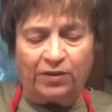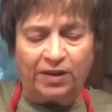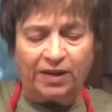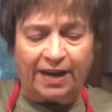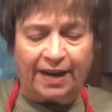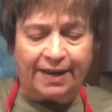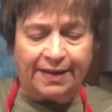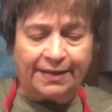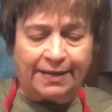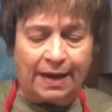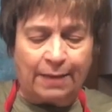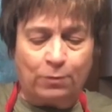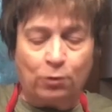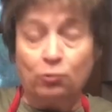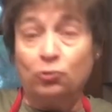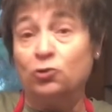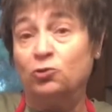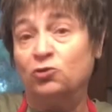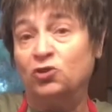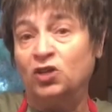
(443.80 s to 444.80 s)
anytime you're
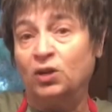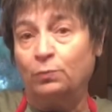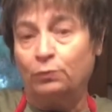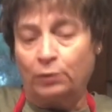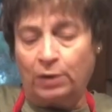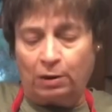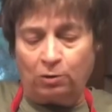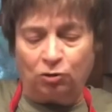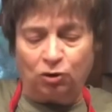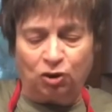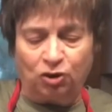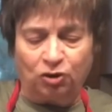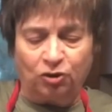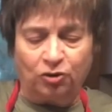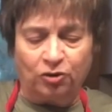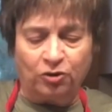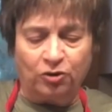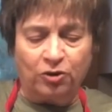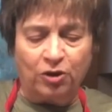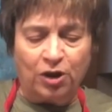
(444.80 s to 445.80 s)
using brown
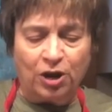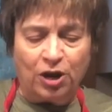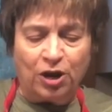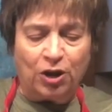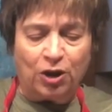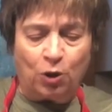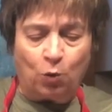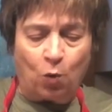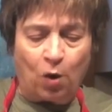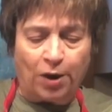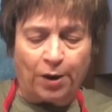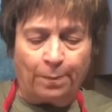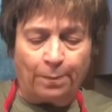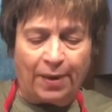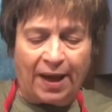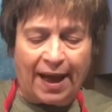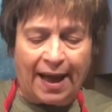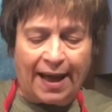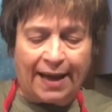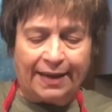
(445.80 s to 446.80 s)
sugar, you want to
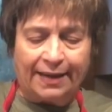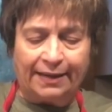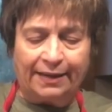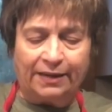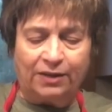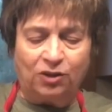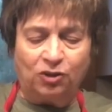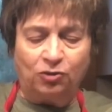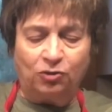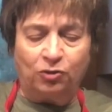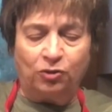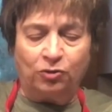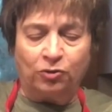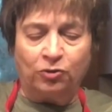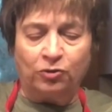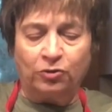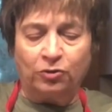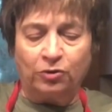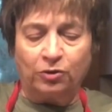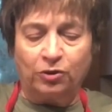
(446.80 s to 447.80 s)
pack it into
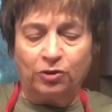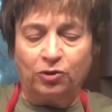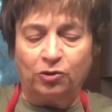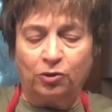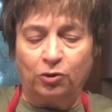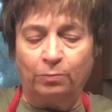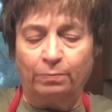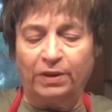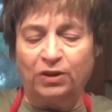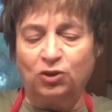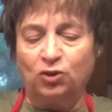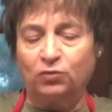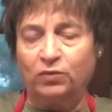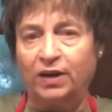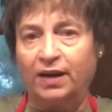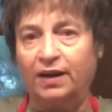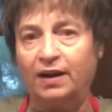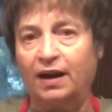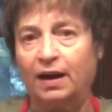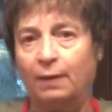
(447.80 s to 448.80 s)
your
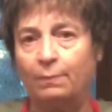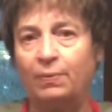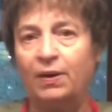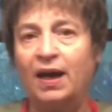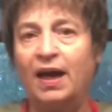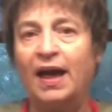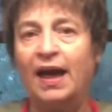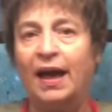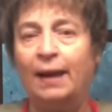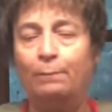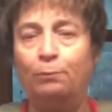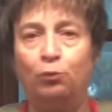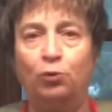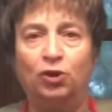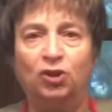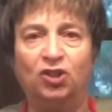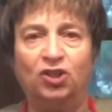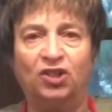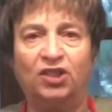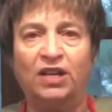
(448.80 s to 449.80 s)
measuring cup and
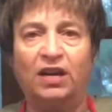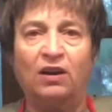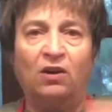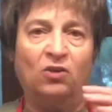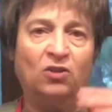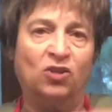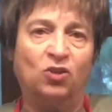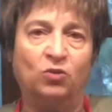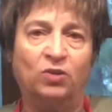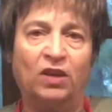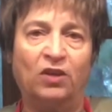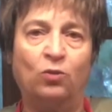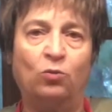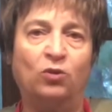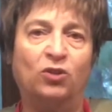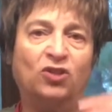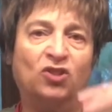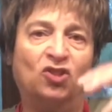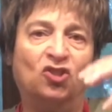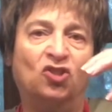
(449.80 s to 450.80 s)
push it down. So in other
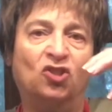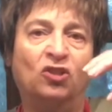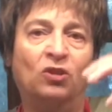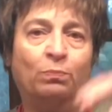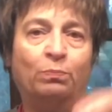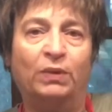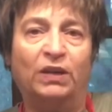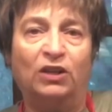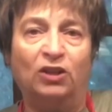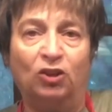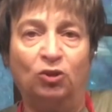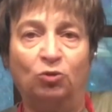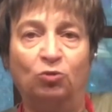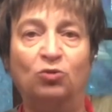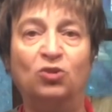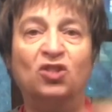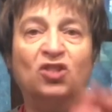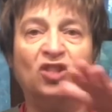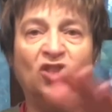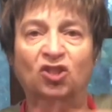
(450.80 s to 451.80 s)
words, it shouldn't be
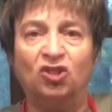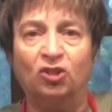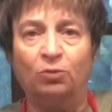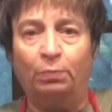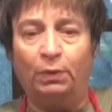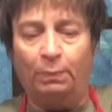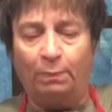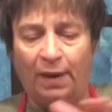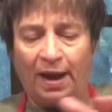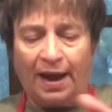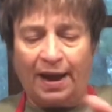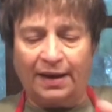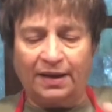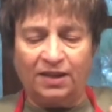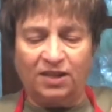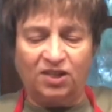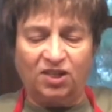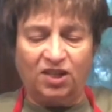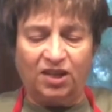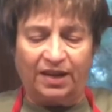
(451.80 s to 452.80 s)
loose, it should be
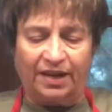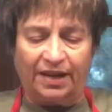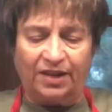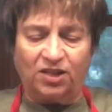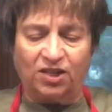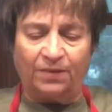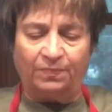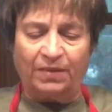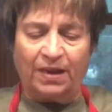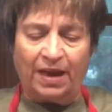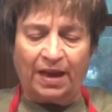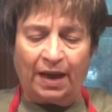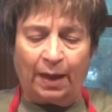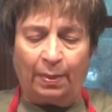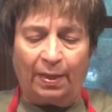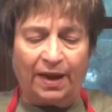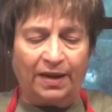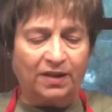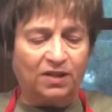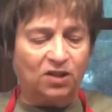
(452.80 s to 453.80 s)
packed tight. And
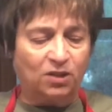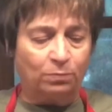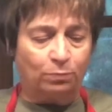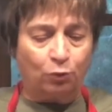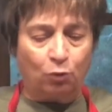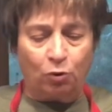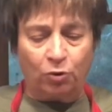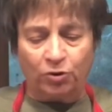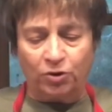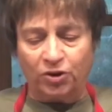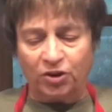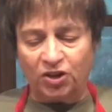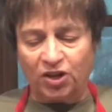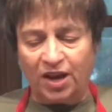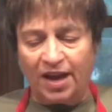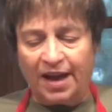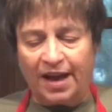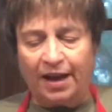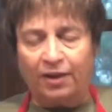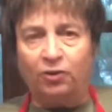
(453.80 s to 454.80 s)
that is important.
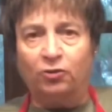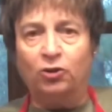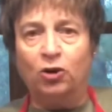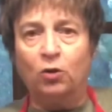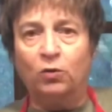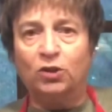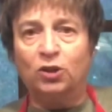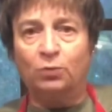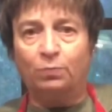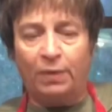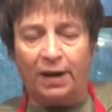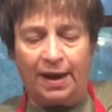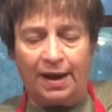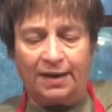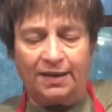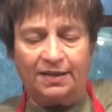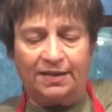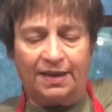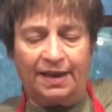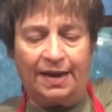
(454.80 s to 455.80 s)
And you know it's
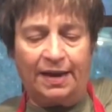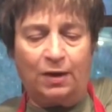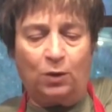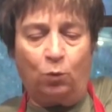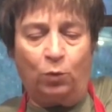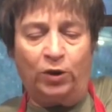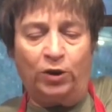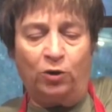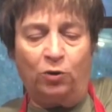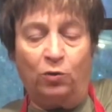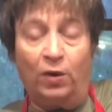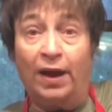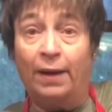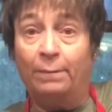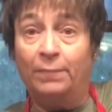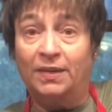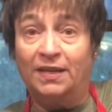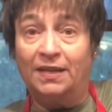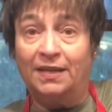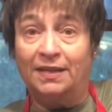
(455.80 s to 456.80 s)
packed tight when you
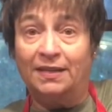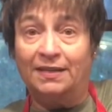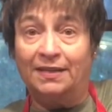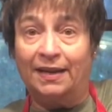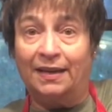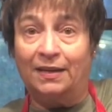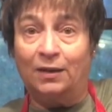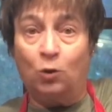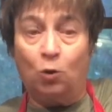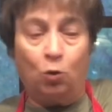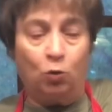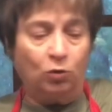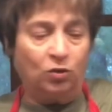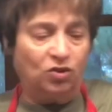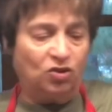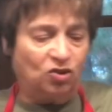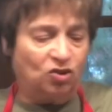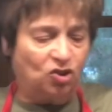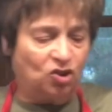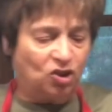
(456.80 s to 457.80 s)
empty it and it holds
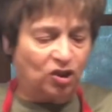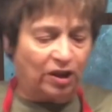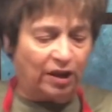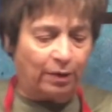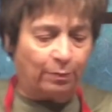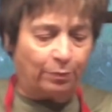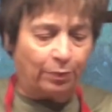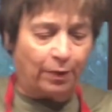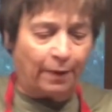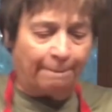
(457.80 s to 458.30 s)
its shape.